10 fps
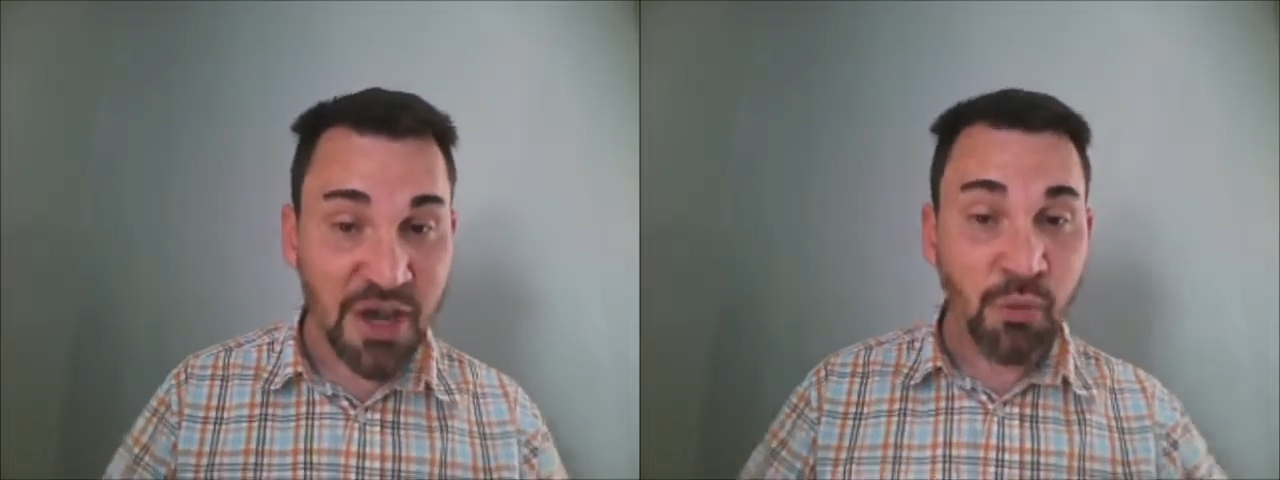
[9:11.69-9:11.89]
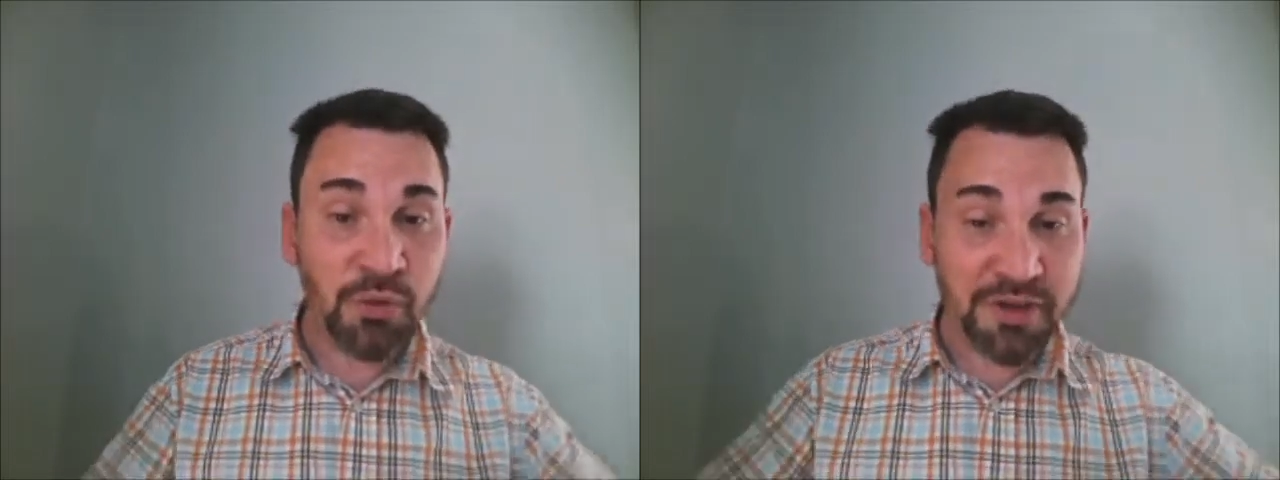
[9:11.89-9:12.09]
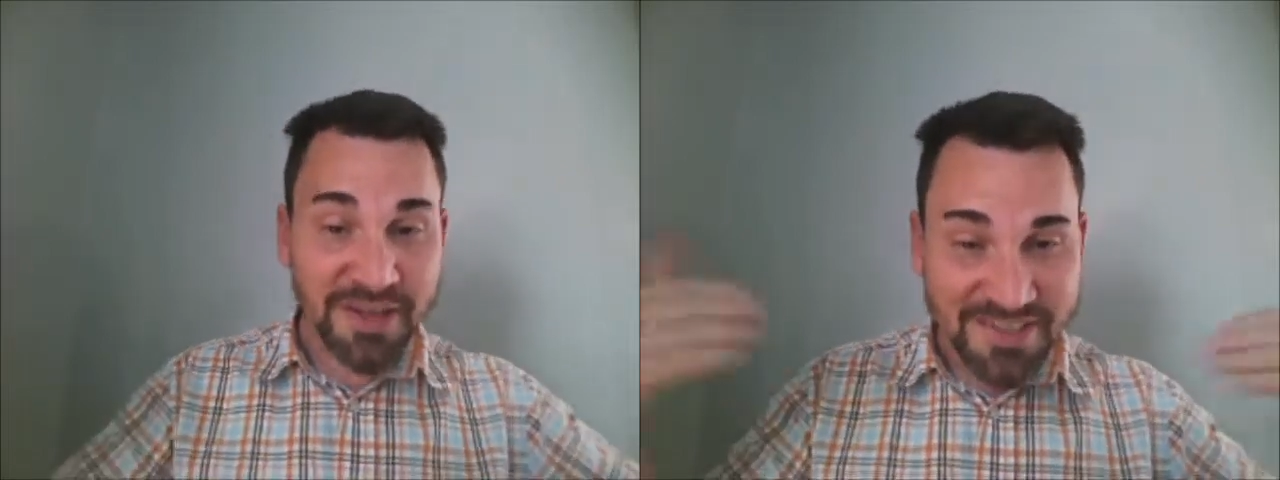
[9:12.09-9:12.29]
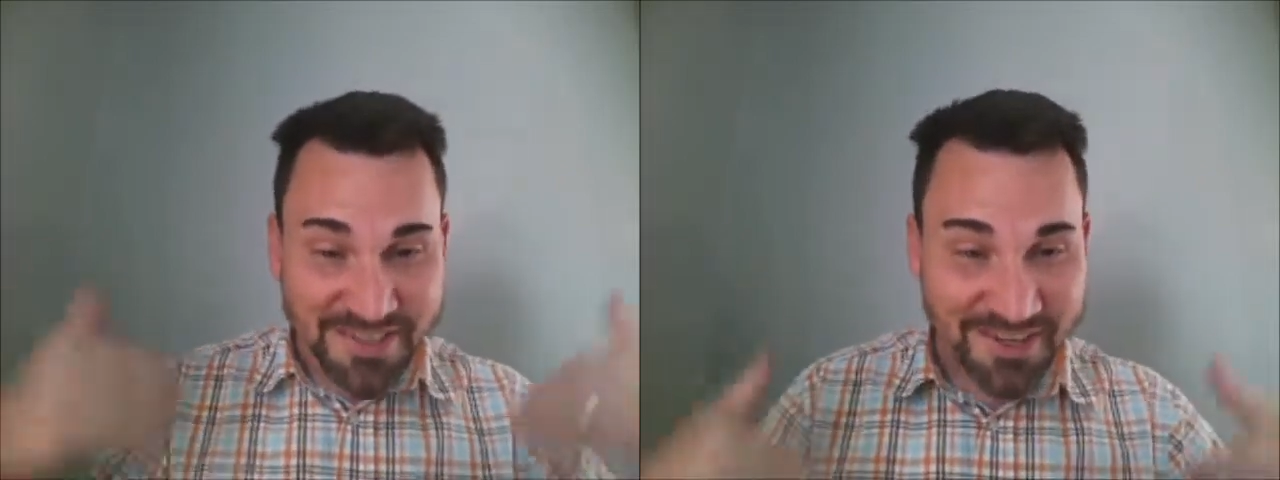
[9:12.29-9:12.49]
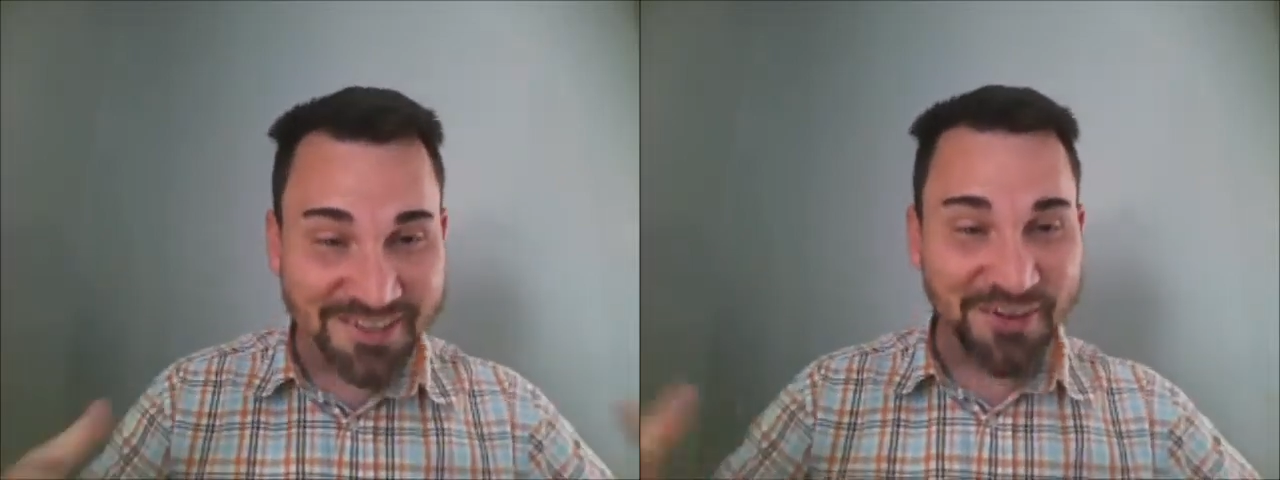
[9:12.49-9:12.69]
living
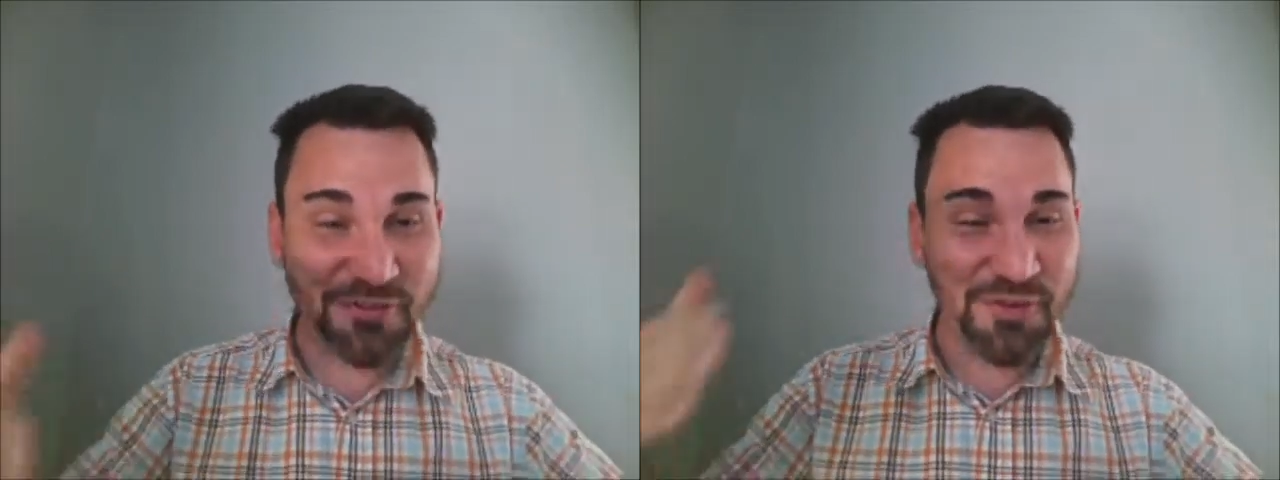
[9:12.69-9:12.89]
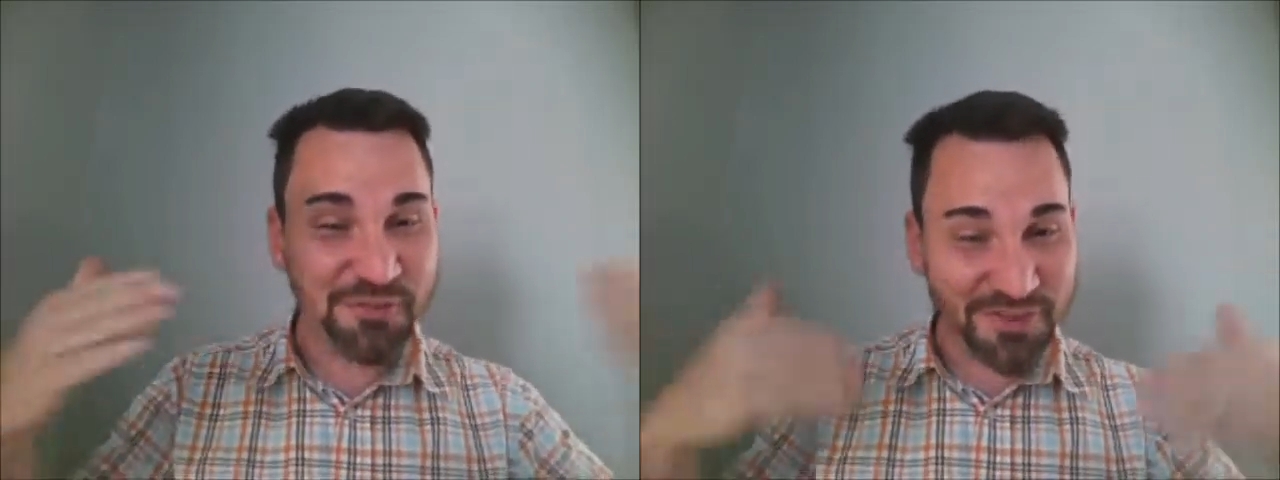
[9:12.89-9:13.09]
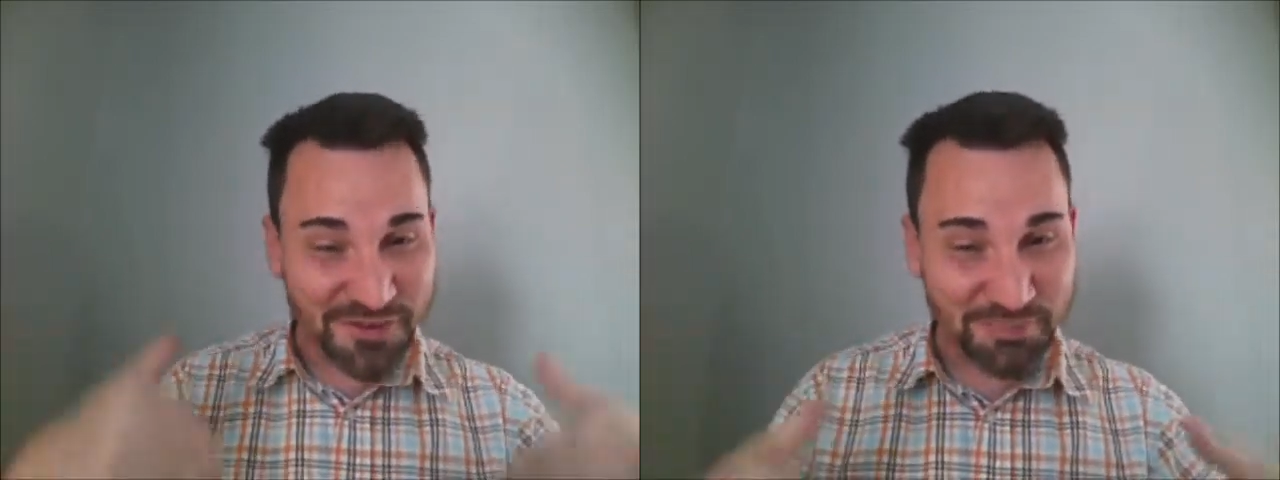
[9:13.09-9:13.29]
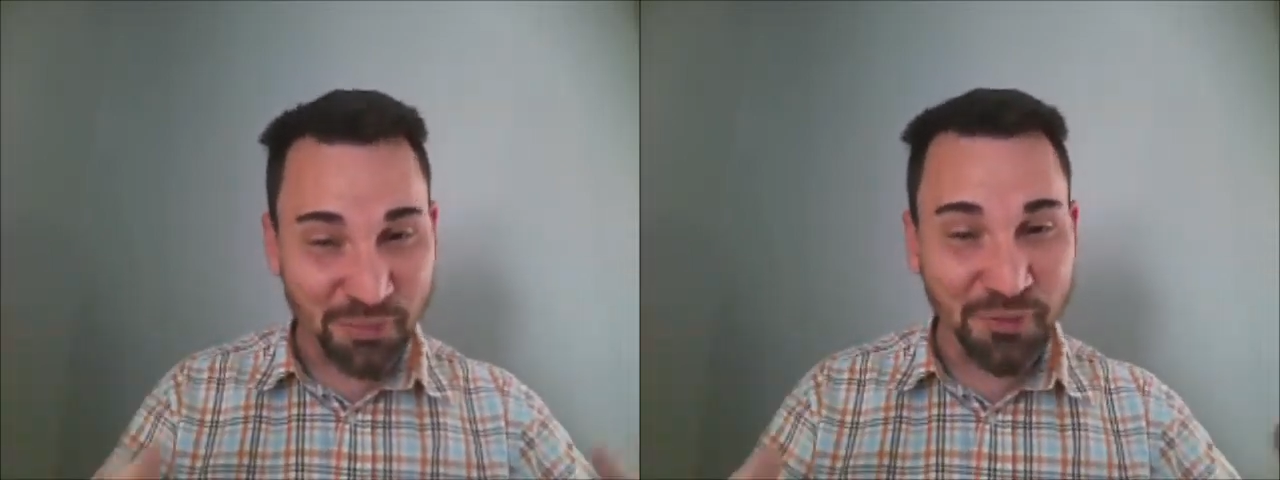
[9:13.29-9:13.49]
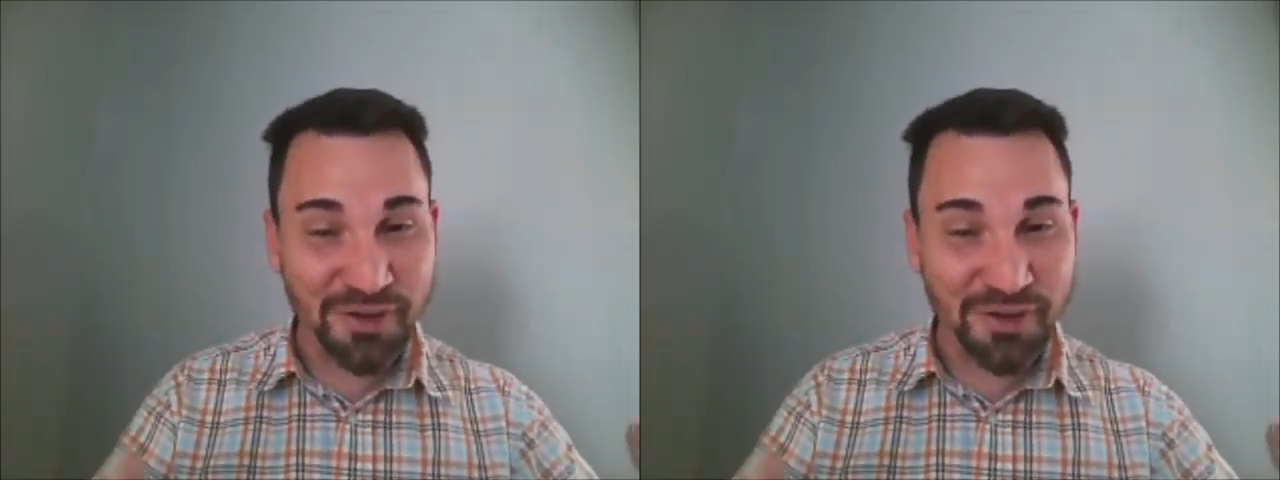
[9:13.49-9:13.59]
as the father's son,